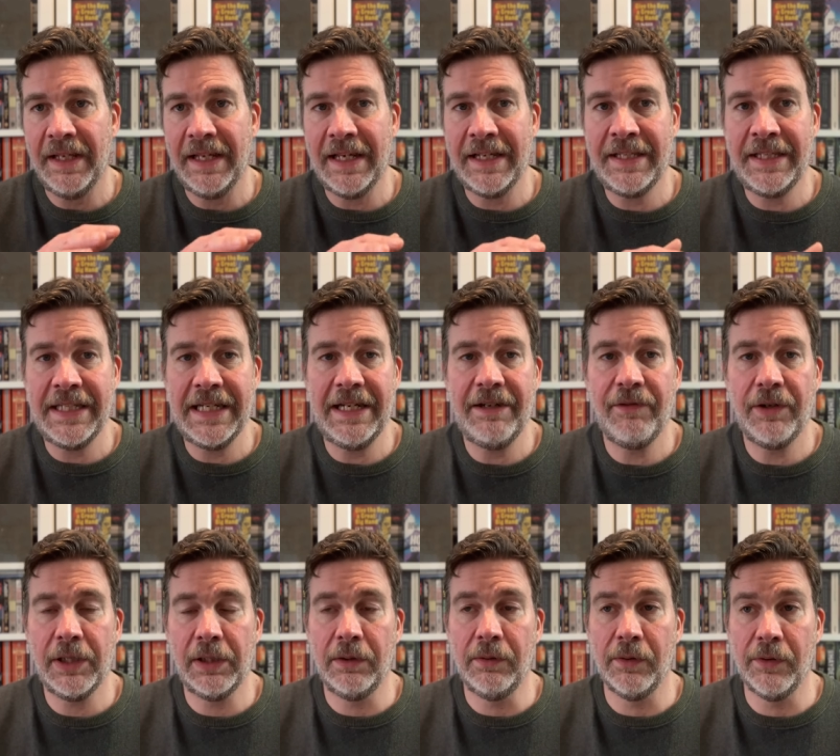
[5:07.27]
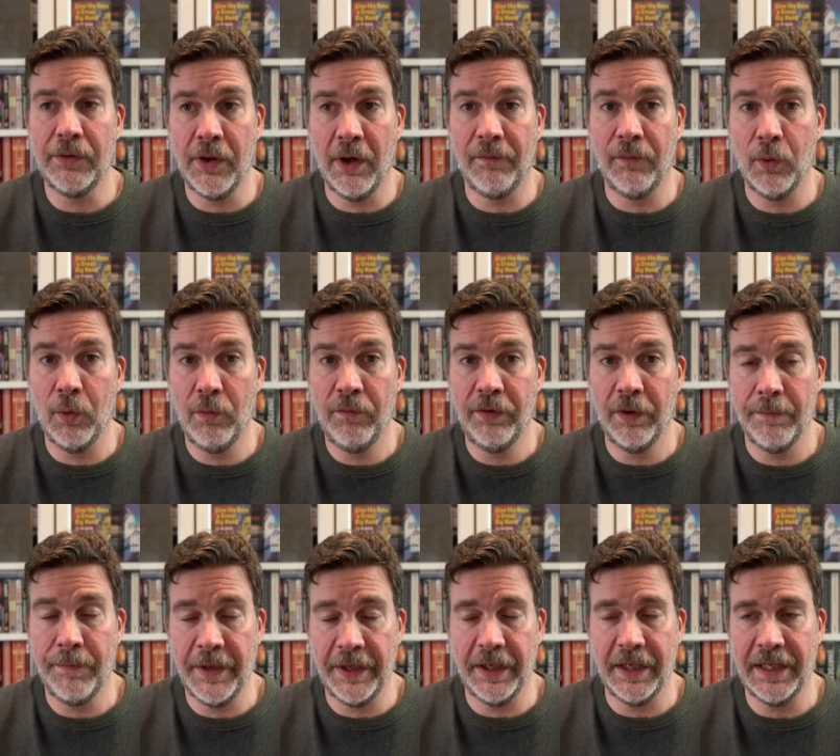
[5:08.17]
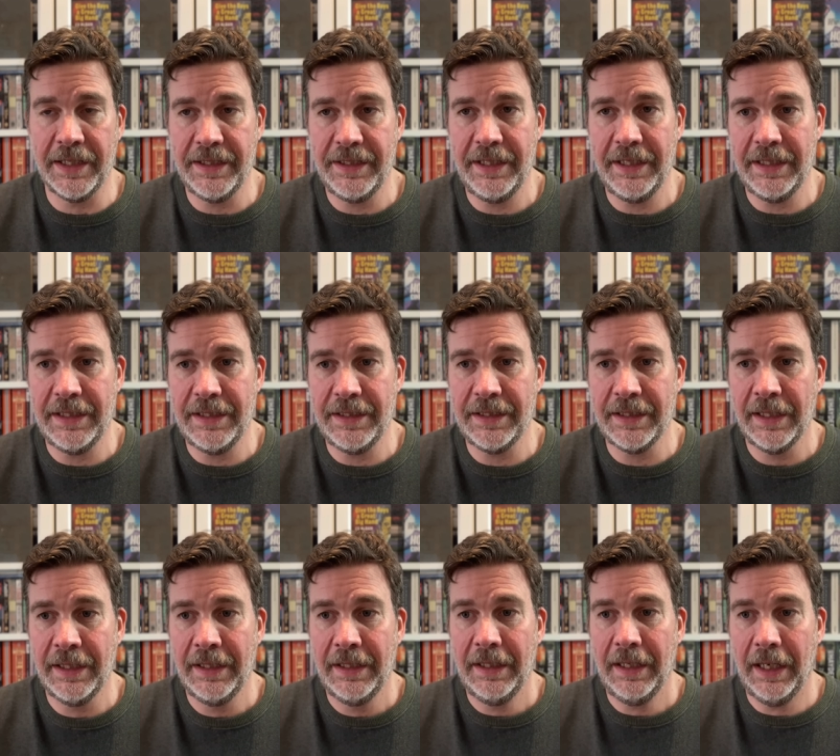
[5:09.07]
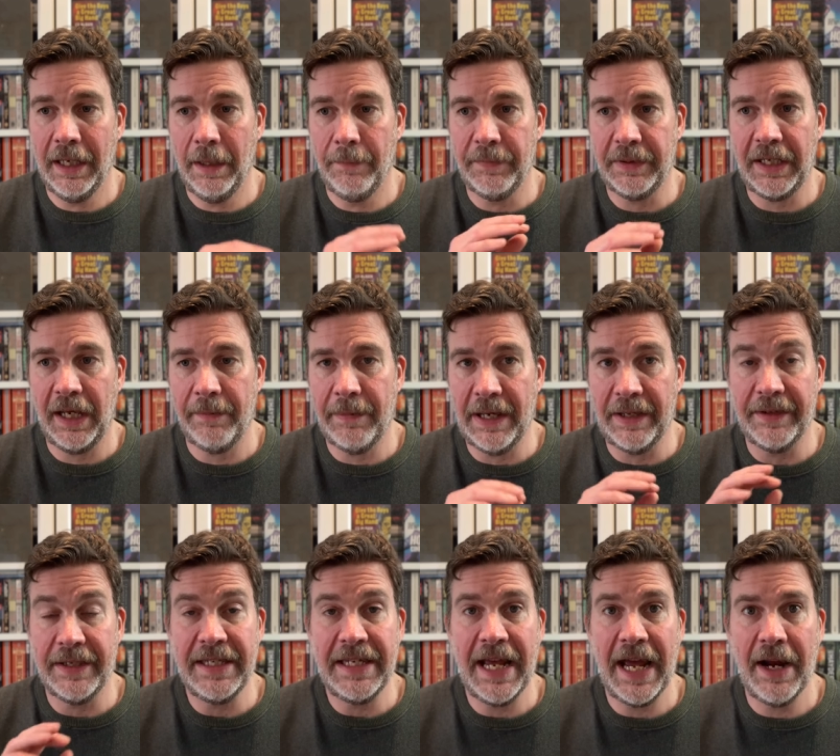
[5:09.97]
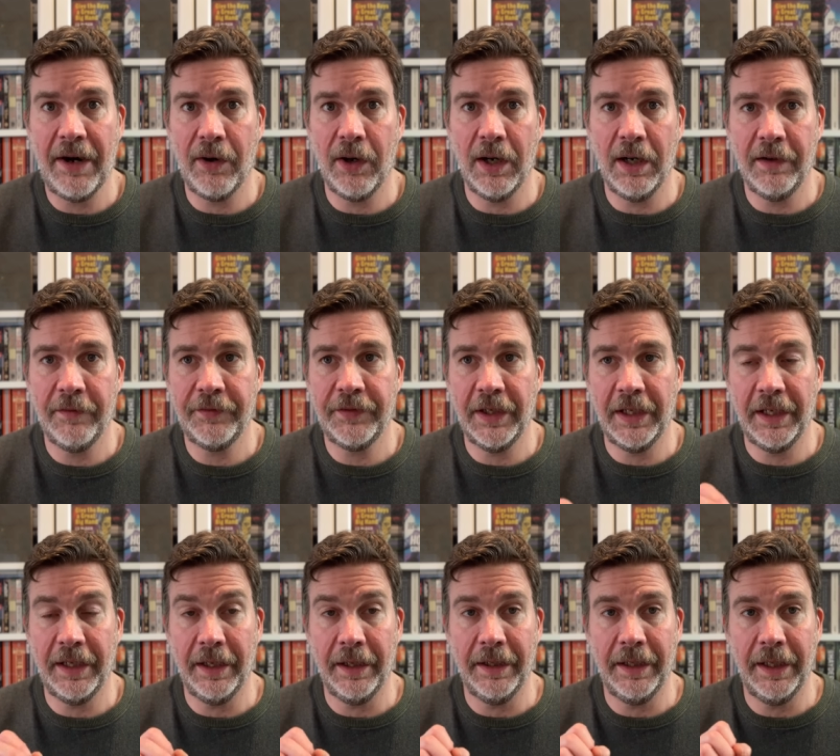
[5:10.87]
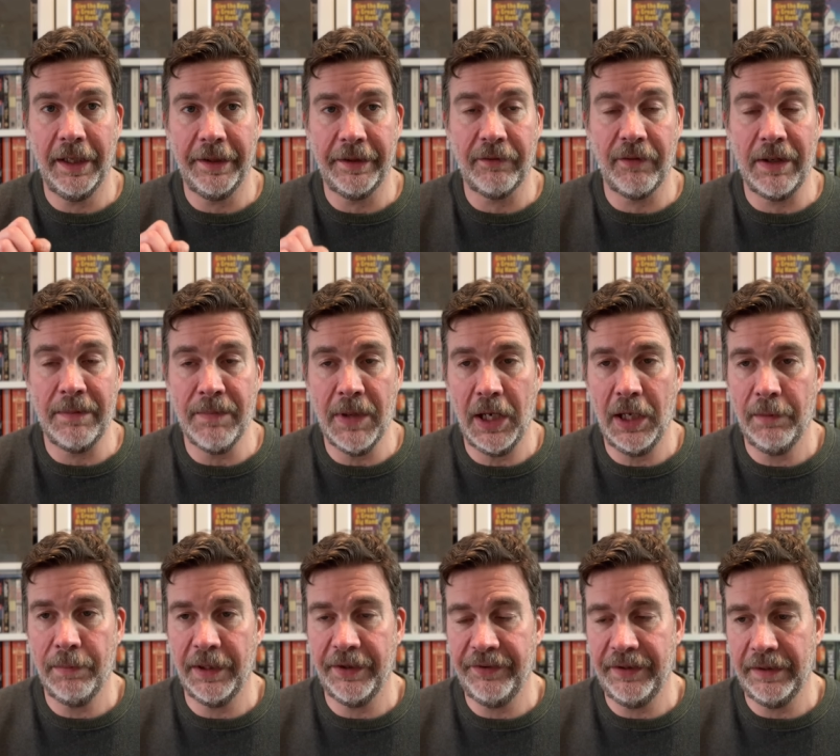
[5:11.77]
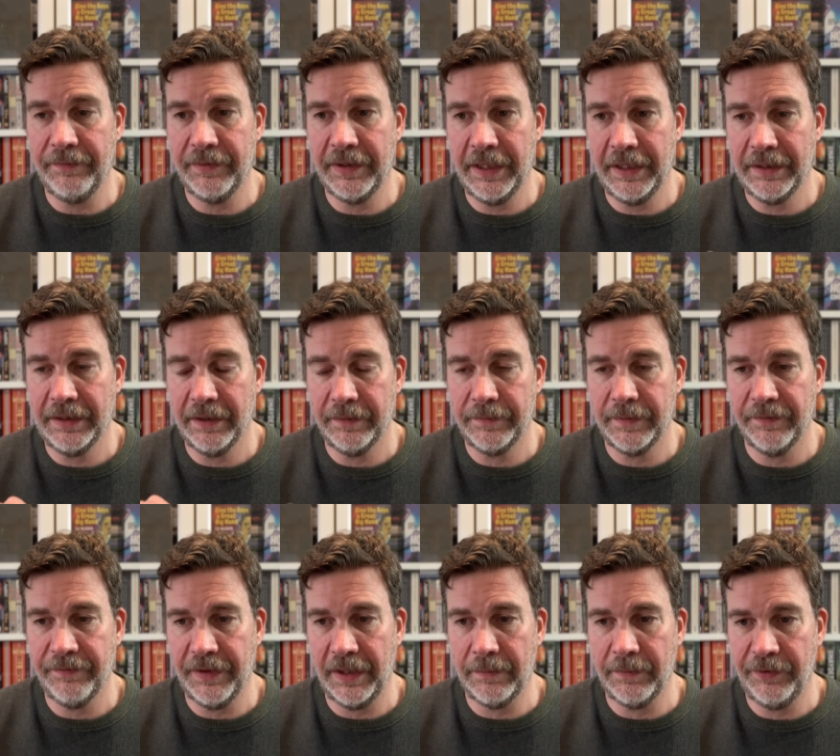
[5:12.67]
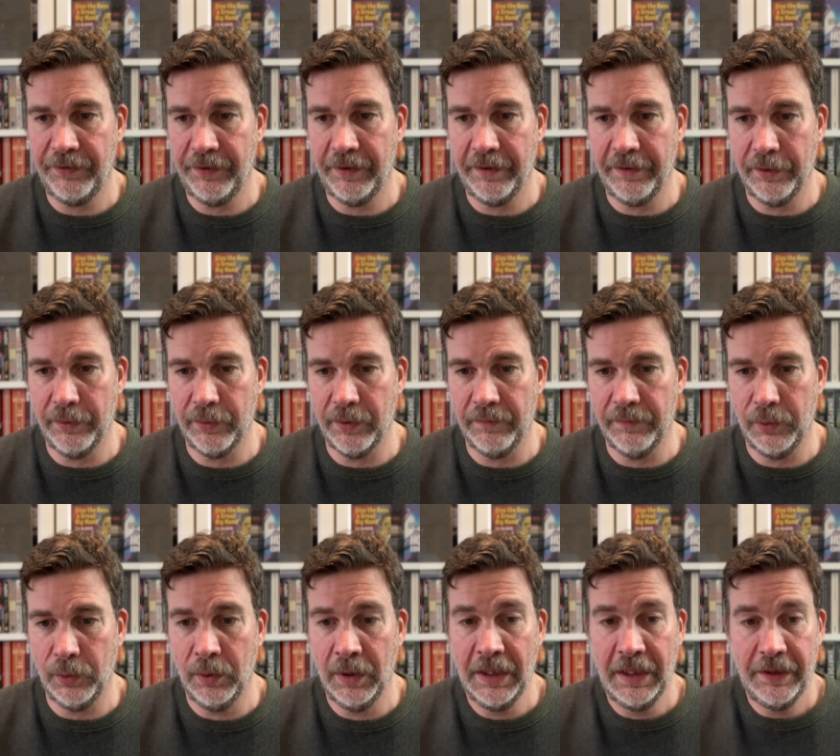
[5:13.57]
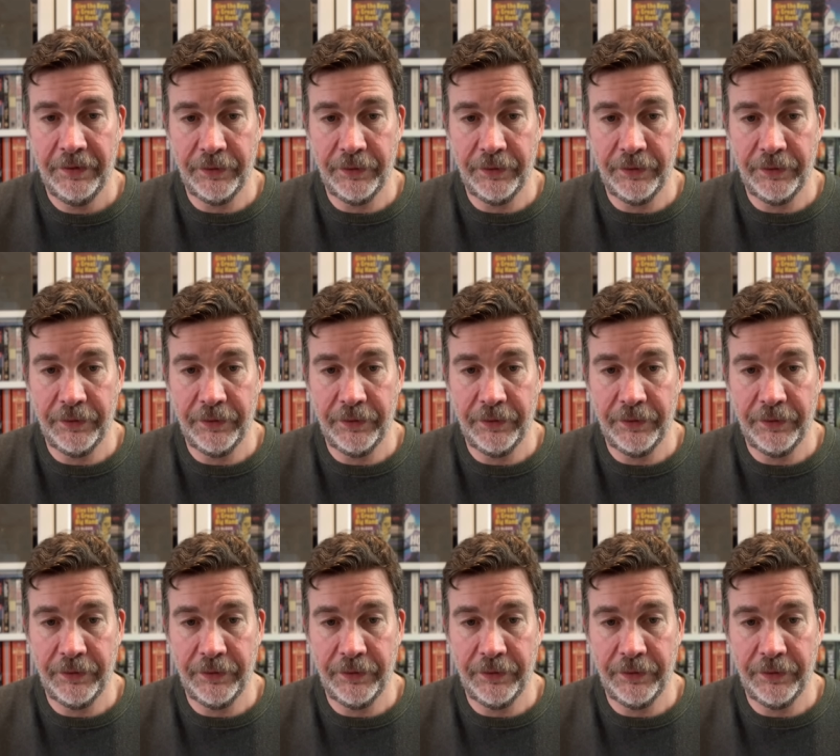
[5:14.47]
serial novel from the 90s, came out the year after The Green Mile by Stephen King, the famous serial novel.